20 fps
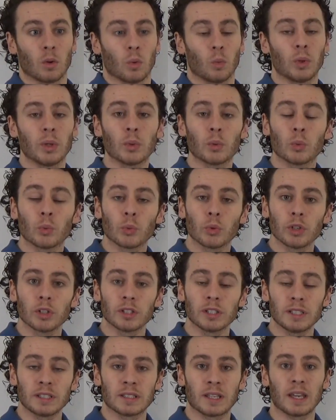we
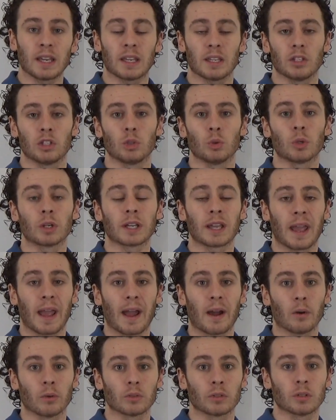really take into
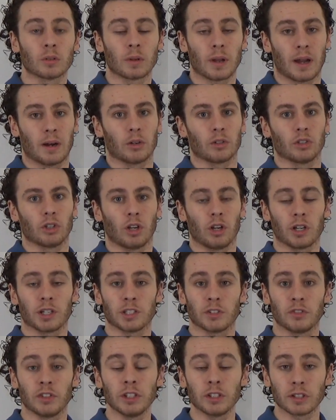account our
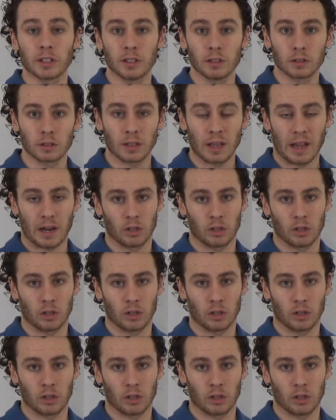dog's feelings,